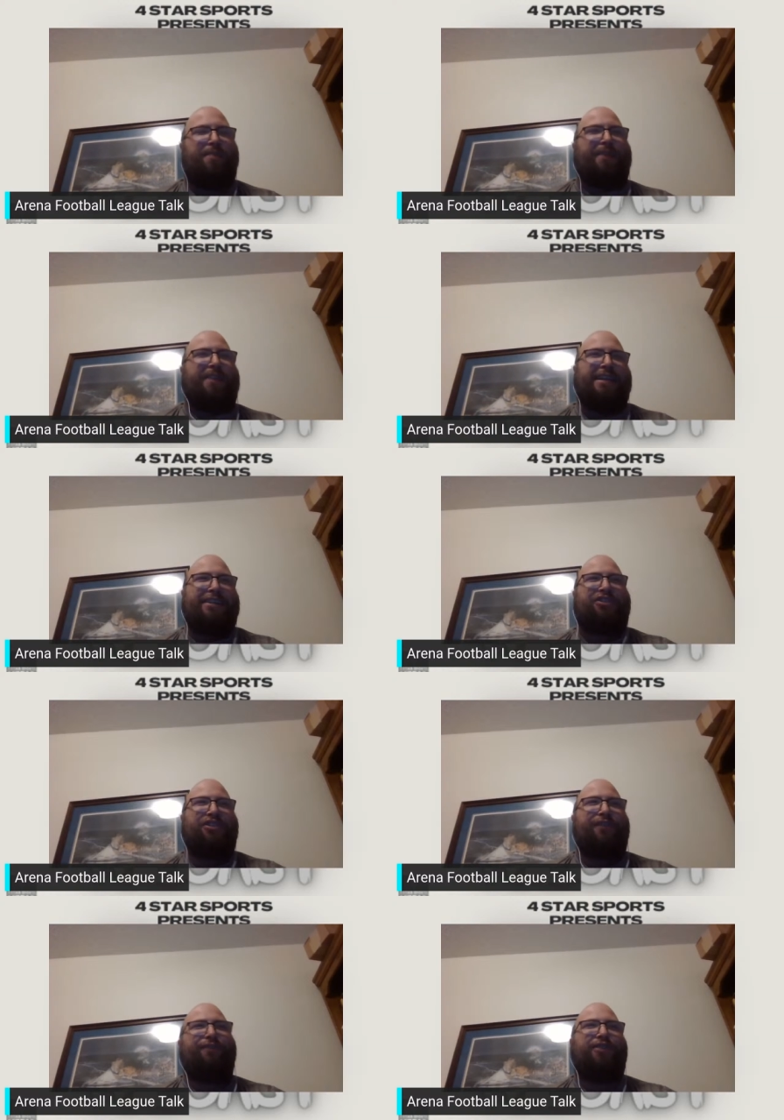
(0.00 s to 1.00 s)
I think it's
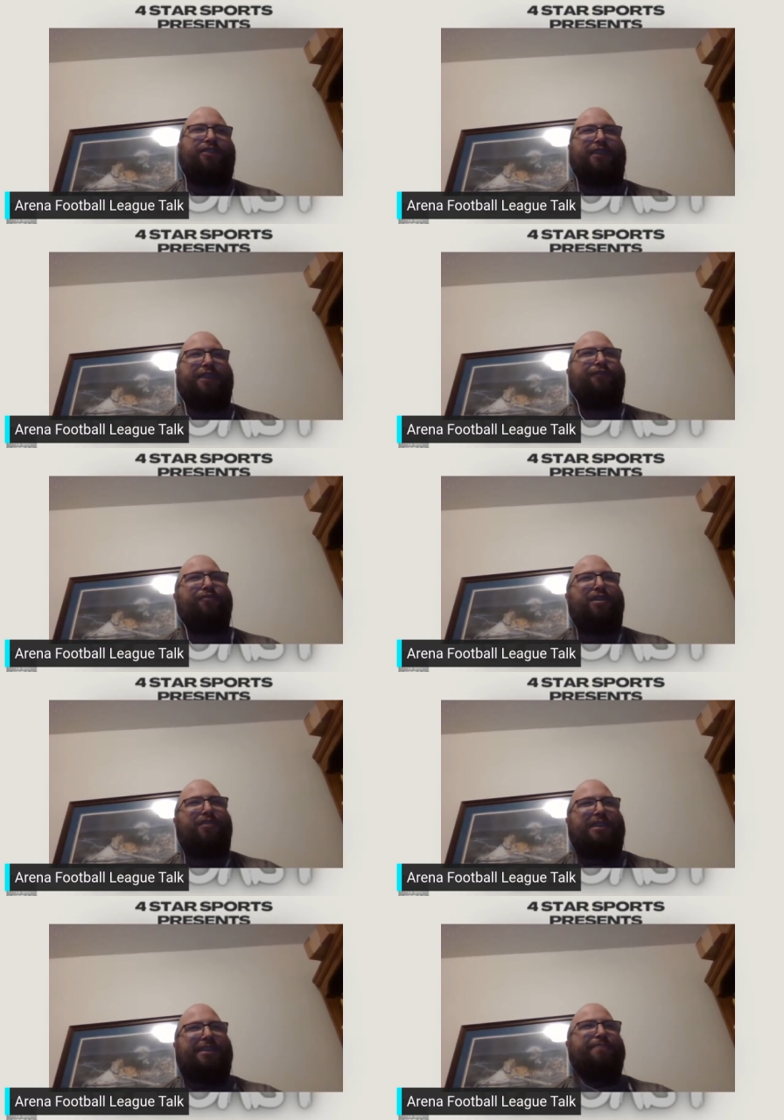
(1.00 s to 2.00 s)
good for the Arena Football
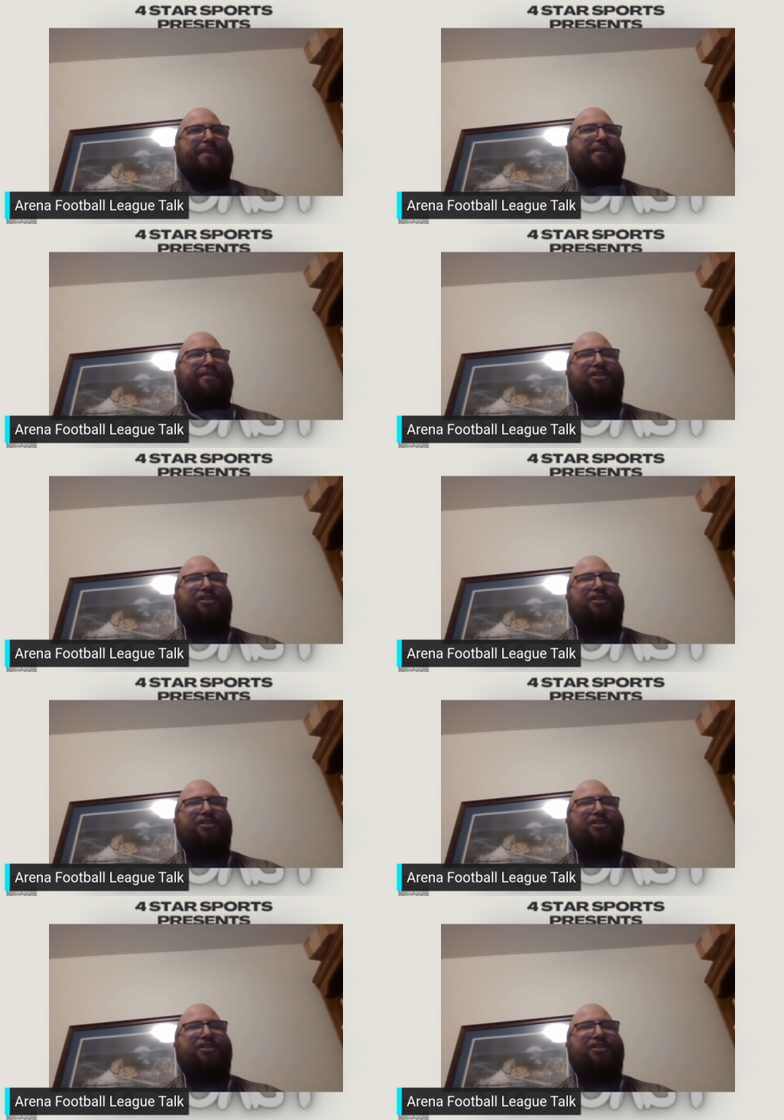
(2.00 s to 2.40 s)
League because you